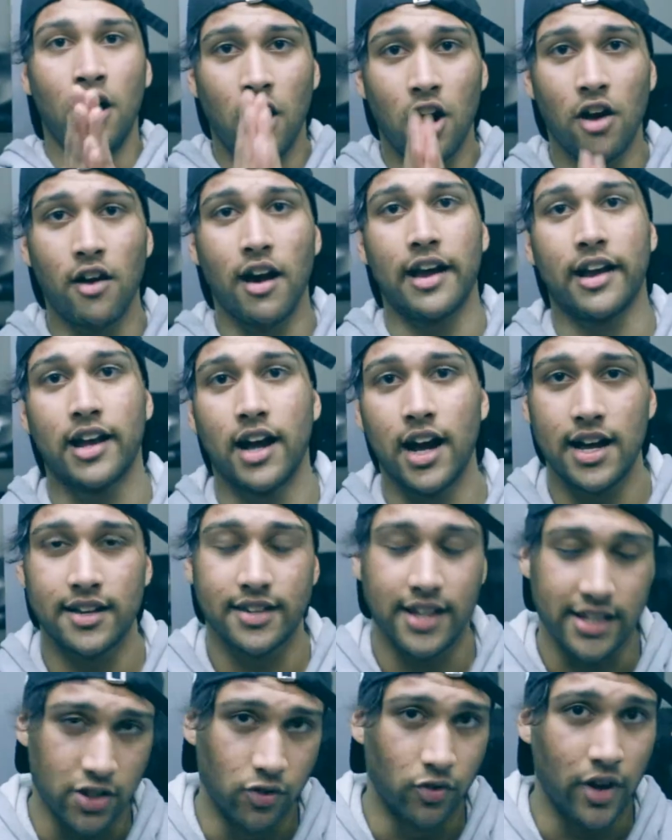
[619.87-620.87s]
Alright
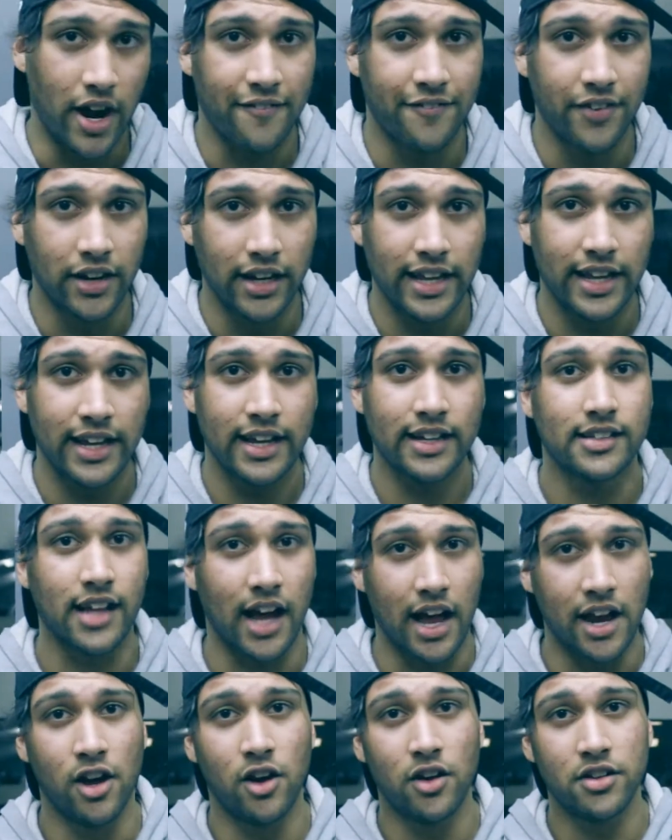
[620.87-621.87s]
guys, that's a wrap for legs.
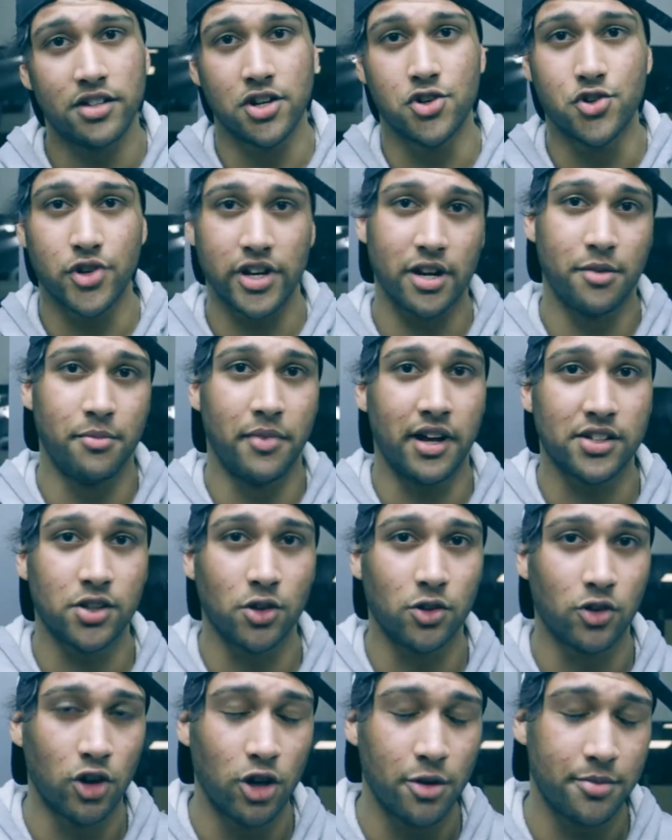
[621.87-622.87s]
I know it's a dreaded
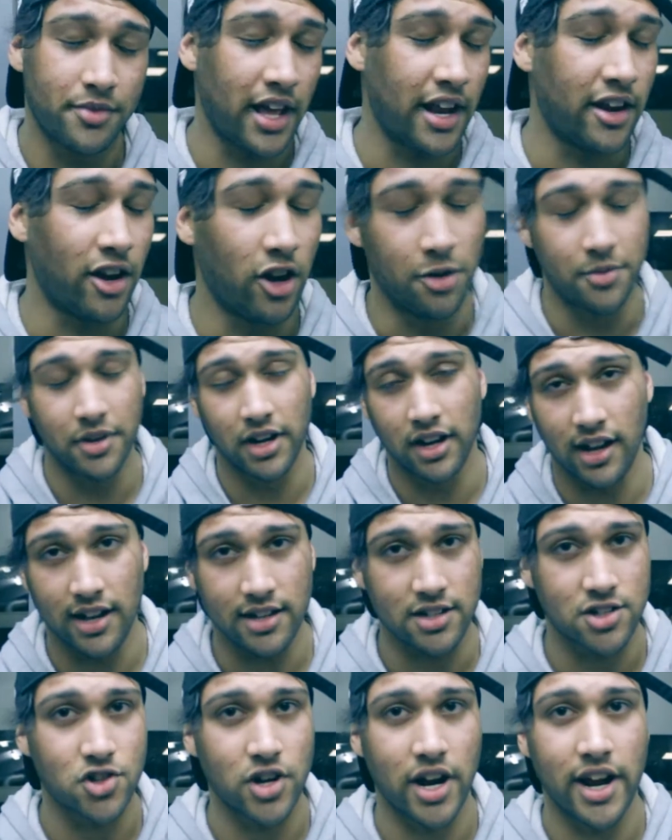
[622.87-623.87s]
muscle group that nobody
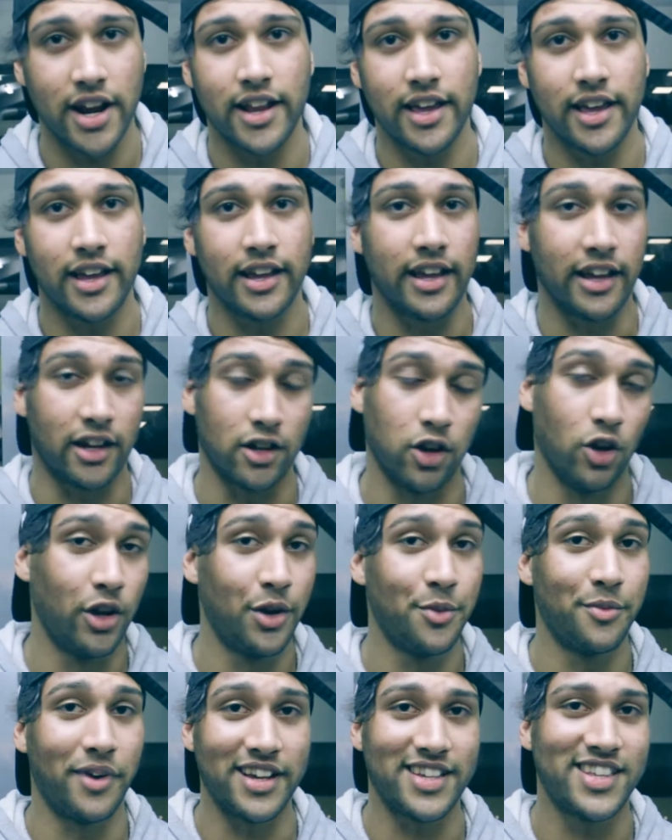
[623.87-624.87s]
likes training,
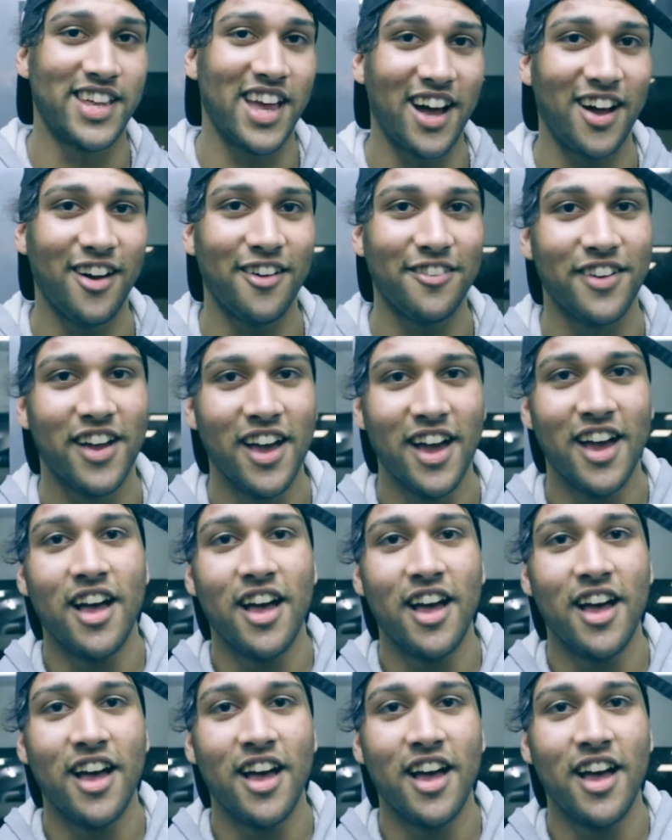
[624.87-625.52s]
including myself.